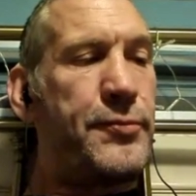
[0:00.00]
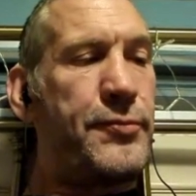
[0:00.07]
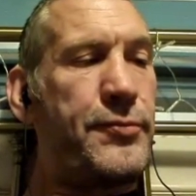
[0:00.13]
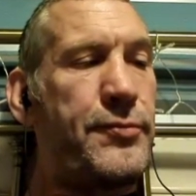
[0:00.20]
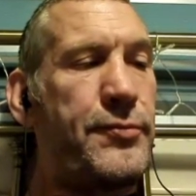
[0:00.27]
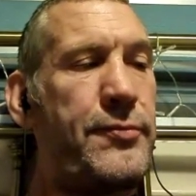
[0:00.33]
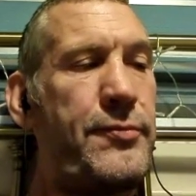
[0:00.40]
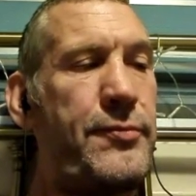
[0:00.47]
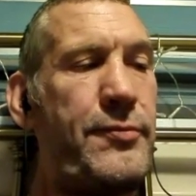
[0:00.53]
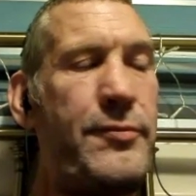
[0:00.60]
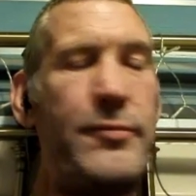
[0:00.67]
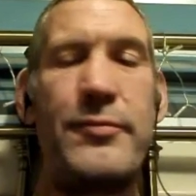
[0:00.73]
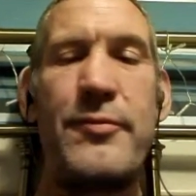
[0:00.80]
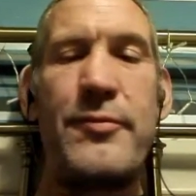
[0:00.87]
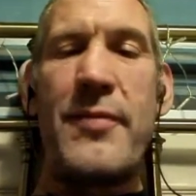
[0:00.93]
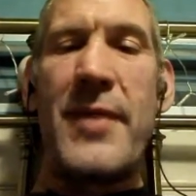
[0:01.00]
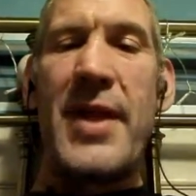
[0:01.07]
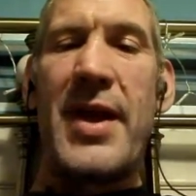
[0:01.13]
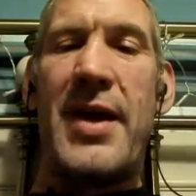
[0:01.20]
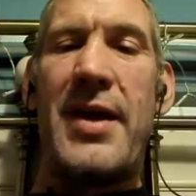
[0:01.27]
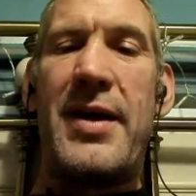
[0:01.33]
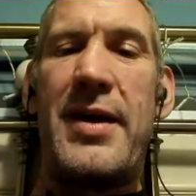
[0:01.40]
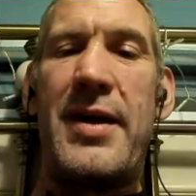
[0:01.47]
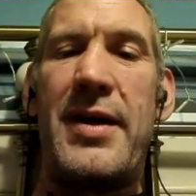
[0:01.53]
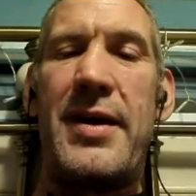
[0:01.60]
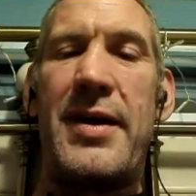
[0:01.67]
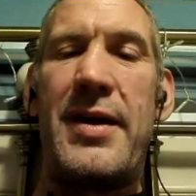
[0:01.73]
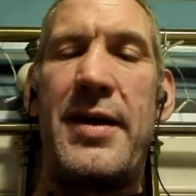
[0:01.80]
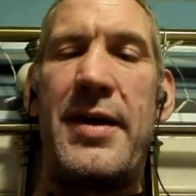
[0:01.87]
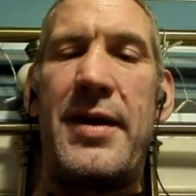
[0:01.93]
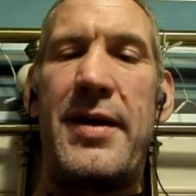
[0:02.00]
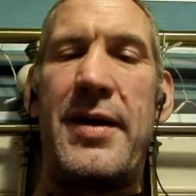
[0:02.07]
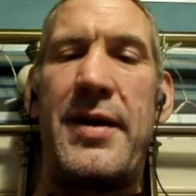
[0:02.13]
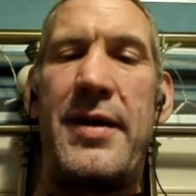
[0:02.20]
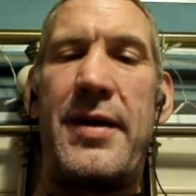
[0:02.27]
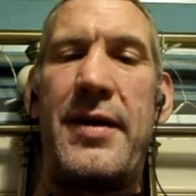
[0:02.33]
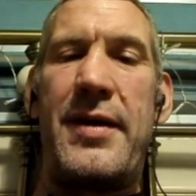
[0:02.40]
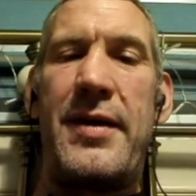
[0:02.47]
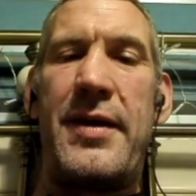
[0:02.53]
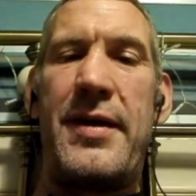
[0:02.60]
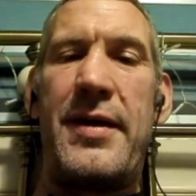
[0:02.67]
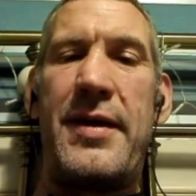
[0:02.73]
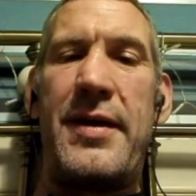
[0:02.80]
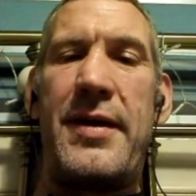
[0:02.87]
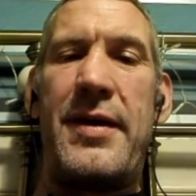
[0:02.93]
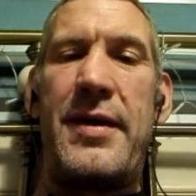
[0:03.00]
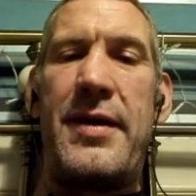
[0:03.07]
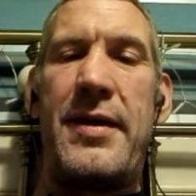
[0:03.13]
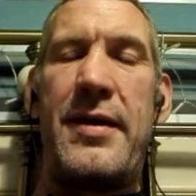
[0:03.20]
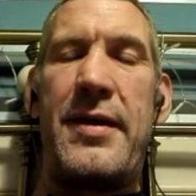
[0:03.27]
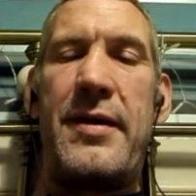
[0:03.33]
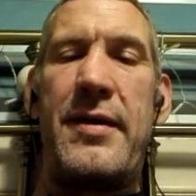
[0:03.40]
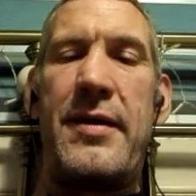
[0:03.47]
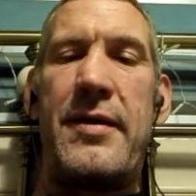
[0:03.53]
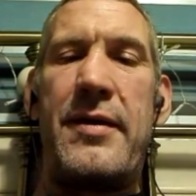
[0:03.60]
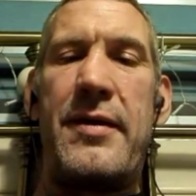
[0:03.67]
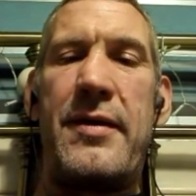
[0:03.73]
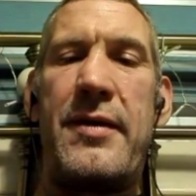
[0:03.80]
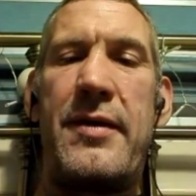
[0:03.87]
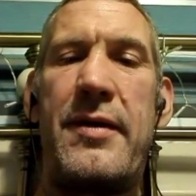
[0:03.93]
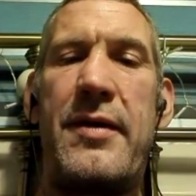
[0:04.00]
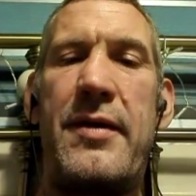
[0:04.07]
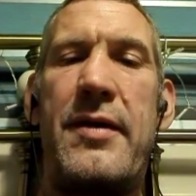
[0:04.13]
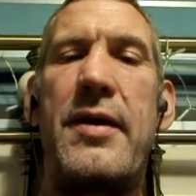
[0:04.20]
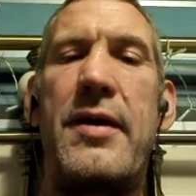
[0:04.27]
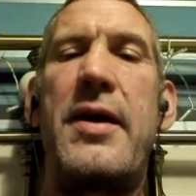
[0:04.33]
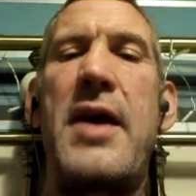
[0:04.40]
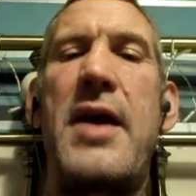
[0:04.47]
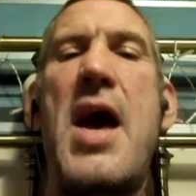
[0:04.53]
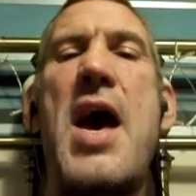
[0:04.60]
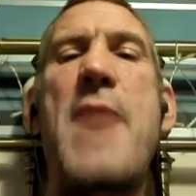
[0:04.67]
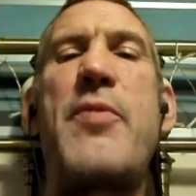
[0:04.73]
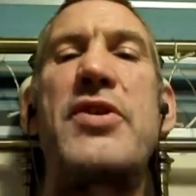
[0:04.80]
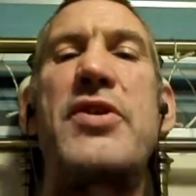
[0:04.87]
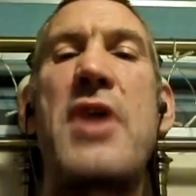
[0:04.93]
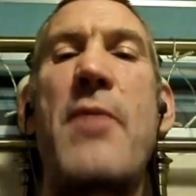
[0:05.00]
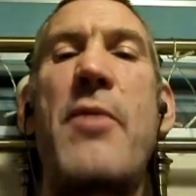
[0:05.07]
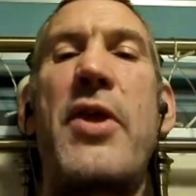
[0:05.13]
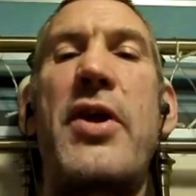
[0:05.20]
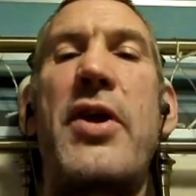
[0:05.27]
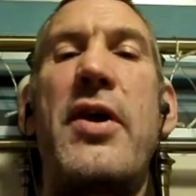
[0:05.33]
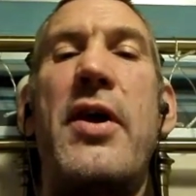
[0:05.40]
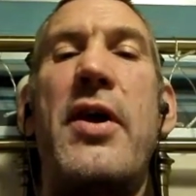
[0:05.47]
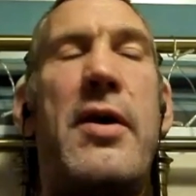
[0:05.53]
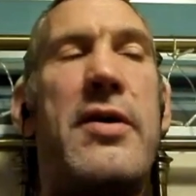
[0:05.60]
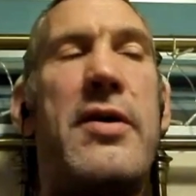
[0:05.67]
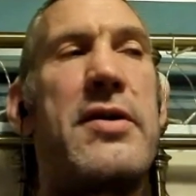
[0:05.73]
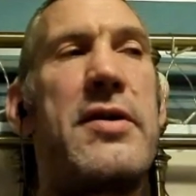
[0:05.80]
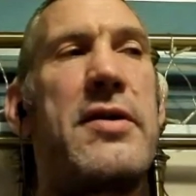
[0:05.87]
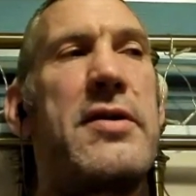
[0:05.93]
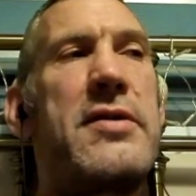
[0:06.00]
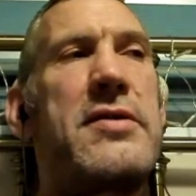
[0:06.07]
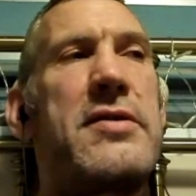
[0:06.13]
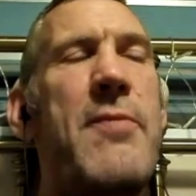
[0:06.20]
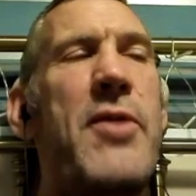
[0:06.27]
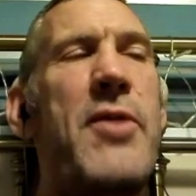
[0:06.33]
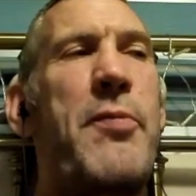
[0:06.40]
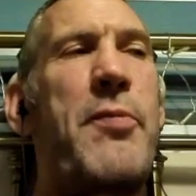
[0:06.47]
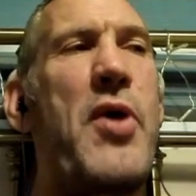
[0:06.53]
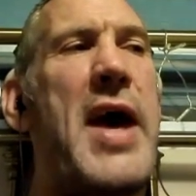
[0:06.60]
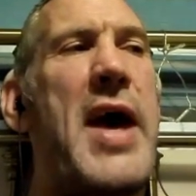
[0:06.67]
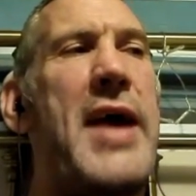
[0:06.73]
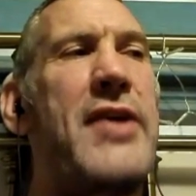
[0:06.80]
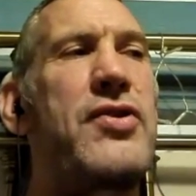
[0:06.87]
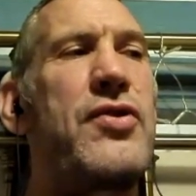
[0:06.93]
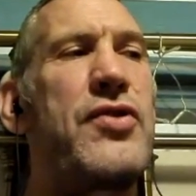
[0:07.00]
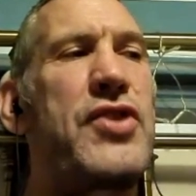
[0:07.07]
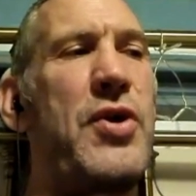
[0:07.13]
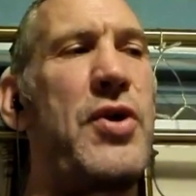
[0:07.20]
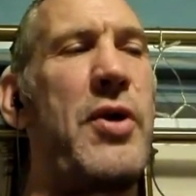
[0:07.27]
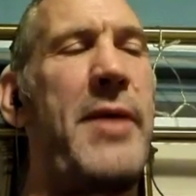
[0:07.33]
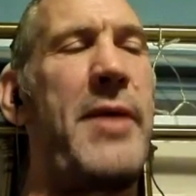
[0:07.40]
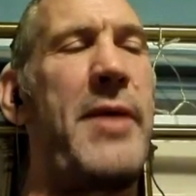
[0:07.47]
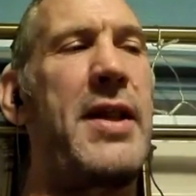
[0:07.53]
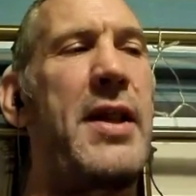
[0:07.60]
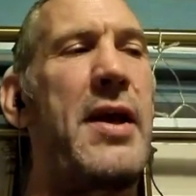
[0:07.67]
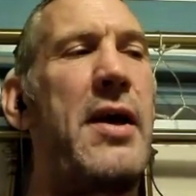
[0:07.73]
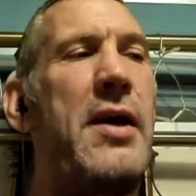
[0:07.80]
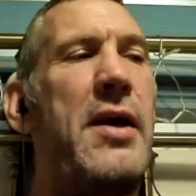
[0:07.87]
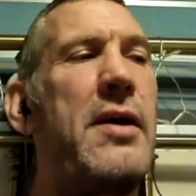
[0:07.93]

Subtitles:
I'm surprised they didn't just give you some more forks and try and get you to keep riding. Yeah, but someone had put axle to them, hadn't they?